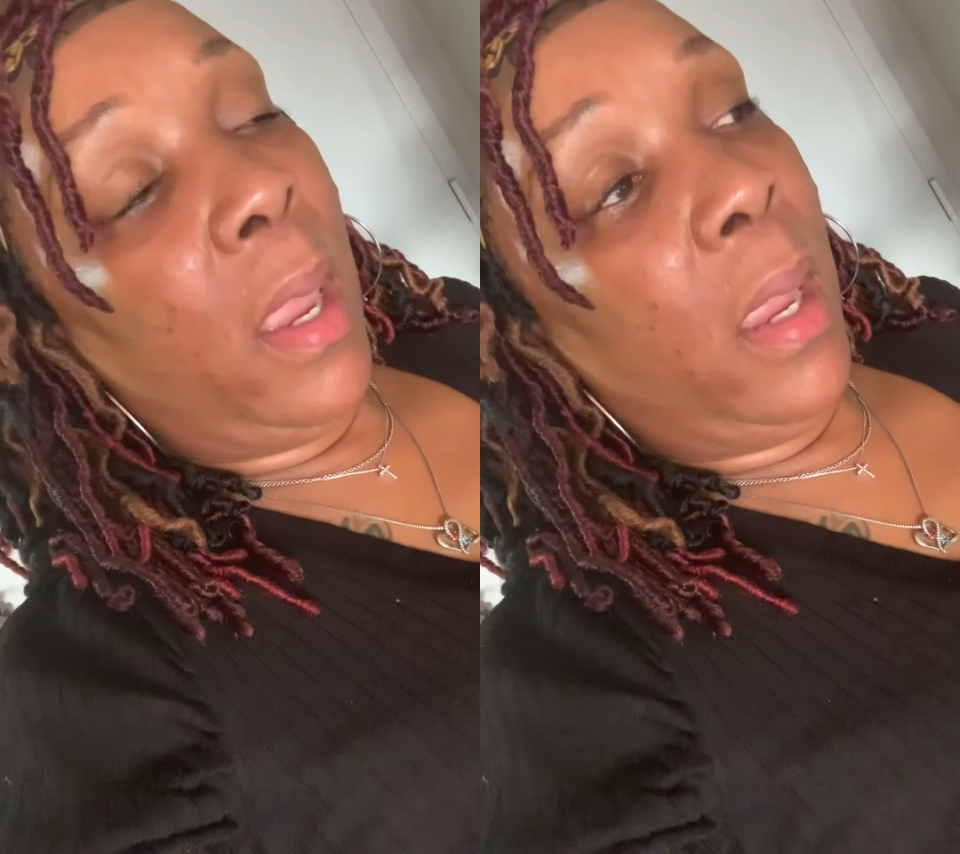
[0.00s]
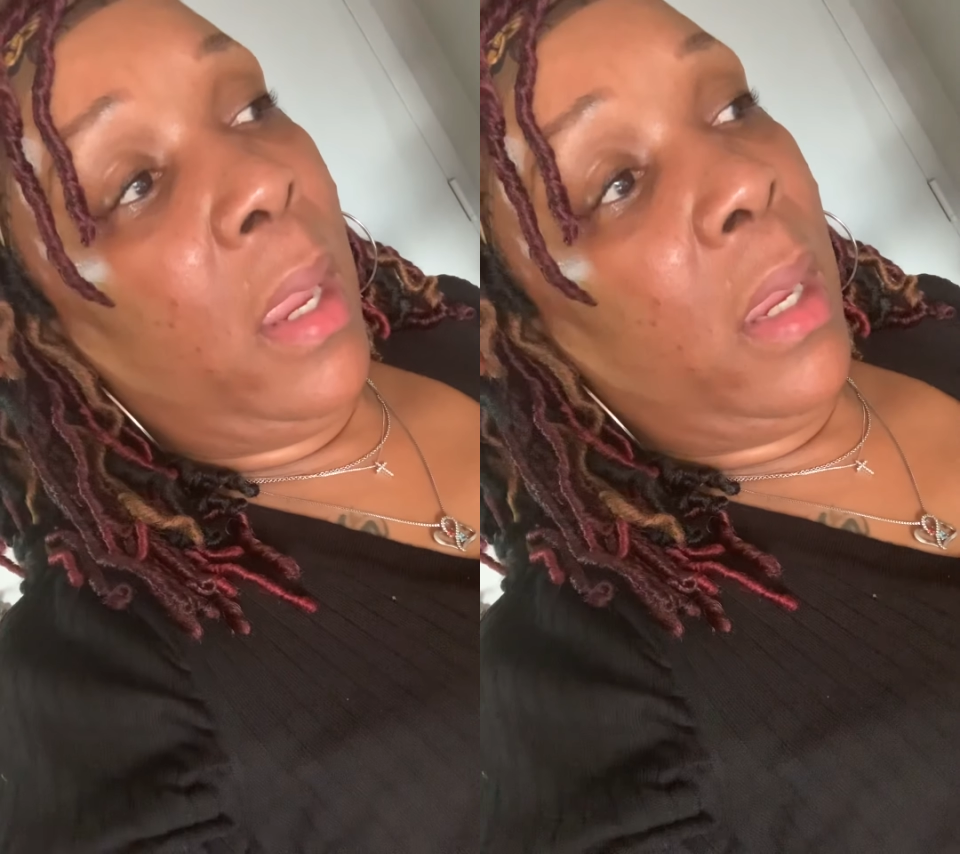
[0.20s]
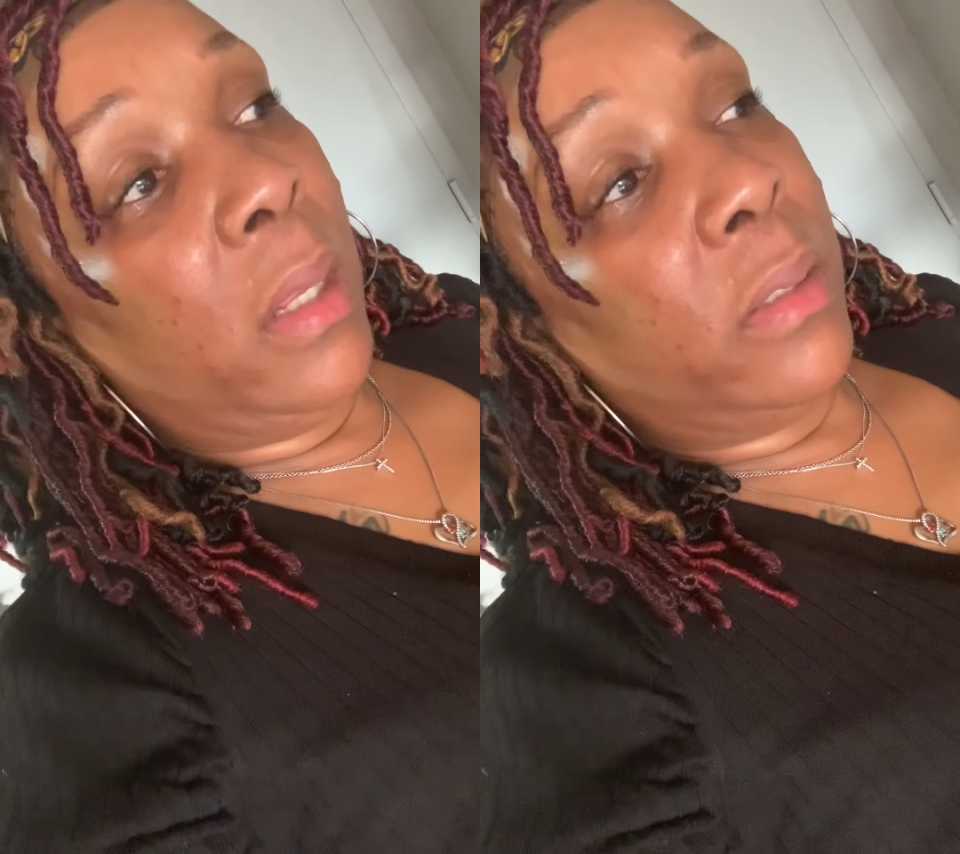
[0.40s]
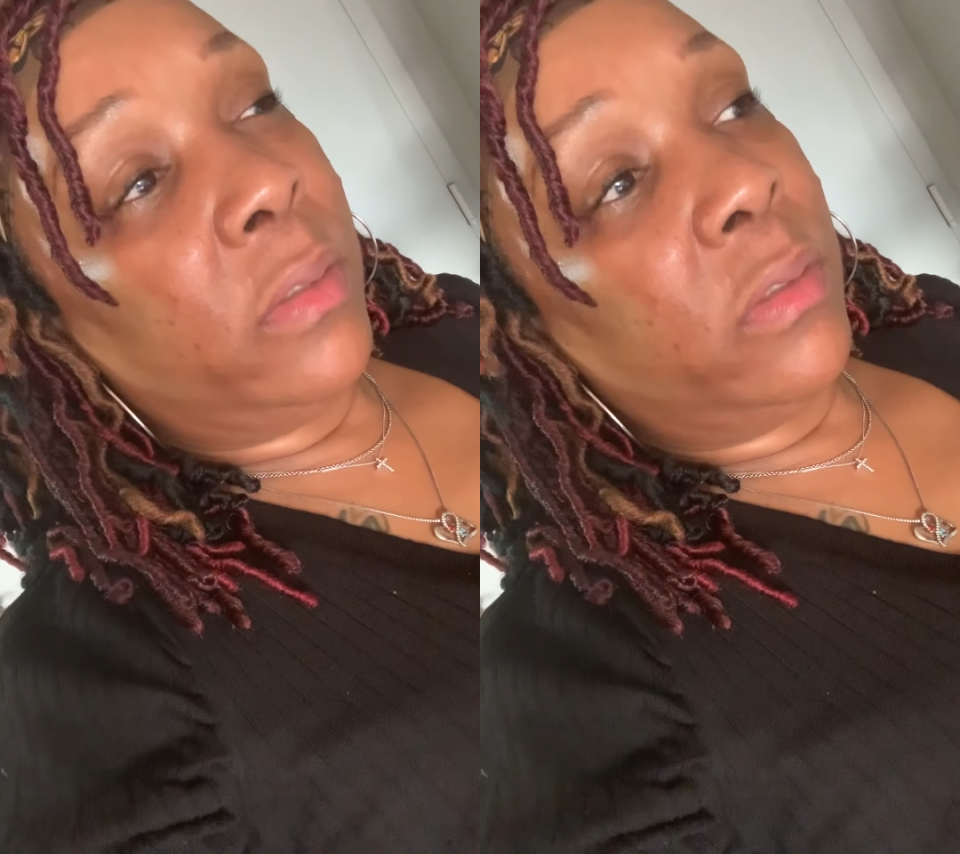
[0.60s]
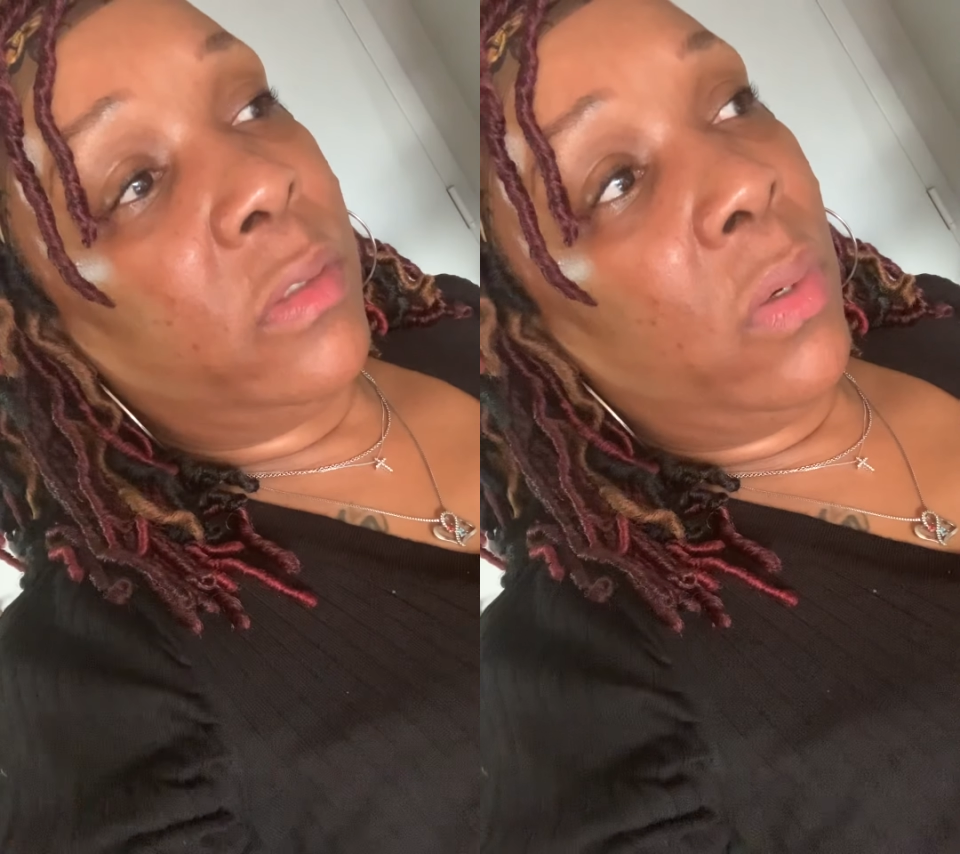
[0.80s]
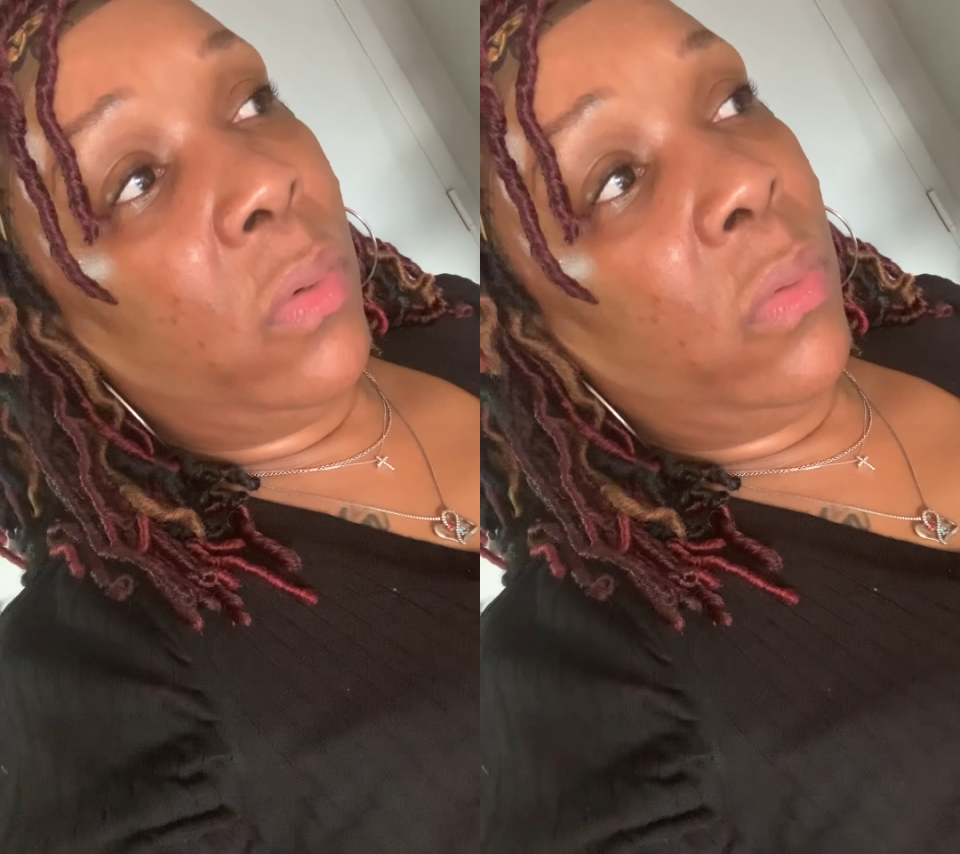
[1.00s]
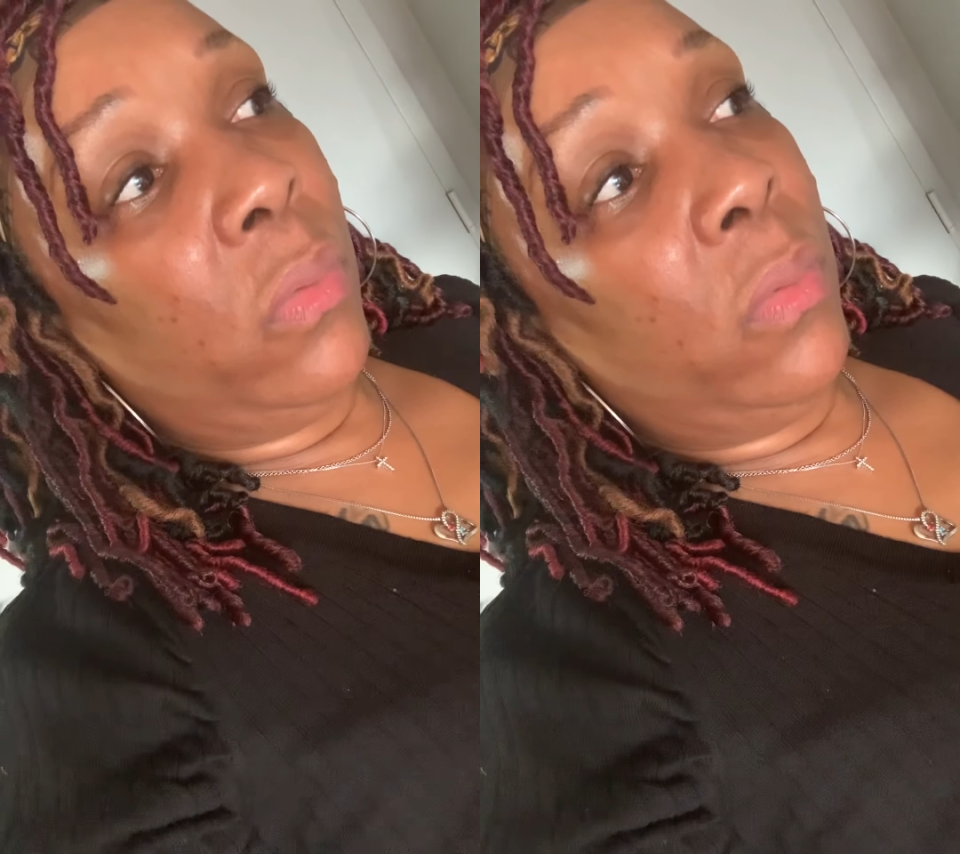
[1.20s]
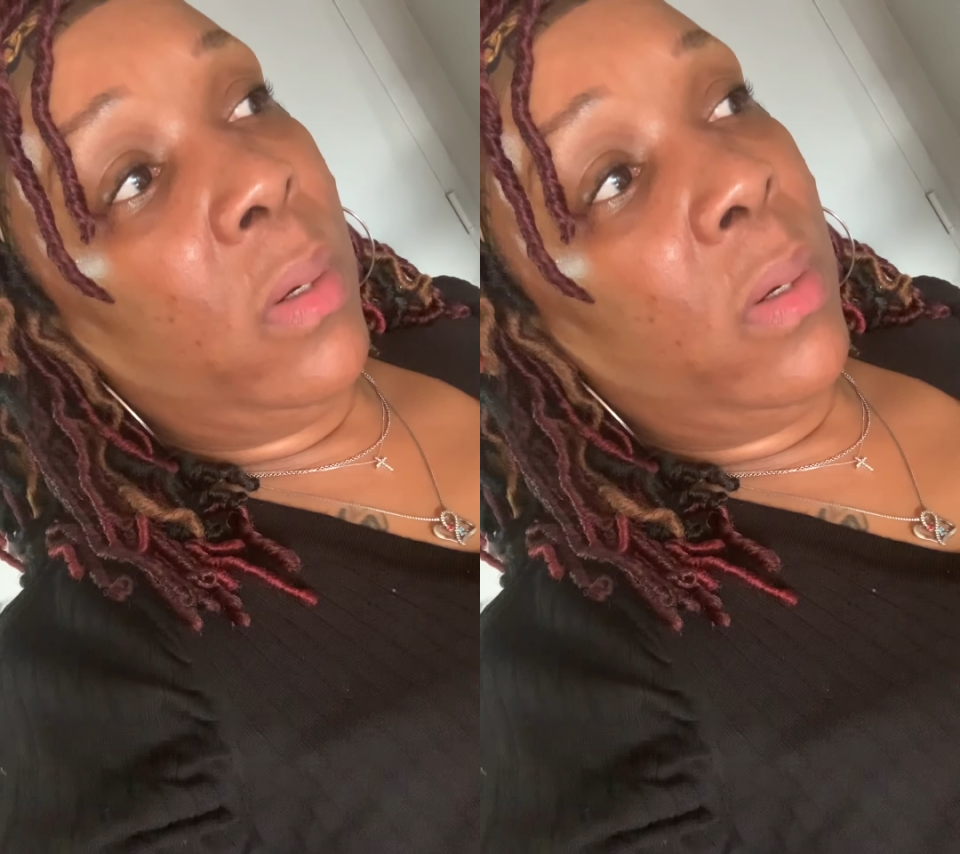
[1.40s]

And so